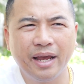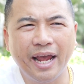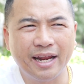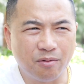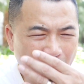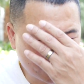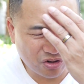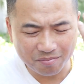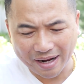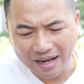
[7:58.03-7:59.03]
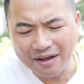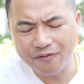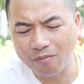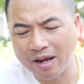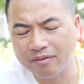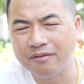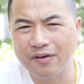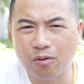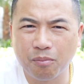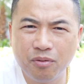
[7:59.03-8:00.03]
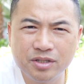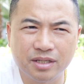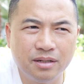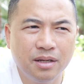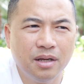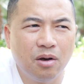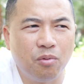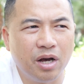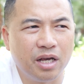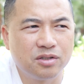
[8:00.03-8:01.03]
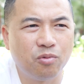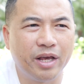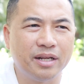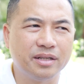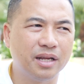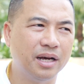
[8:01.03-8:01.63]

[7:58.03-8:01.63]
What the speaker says: And what turned my life around in federal prison was when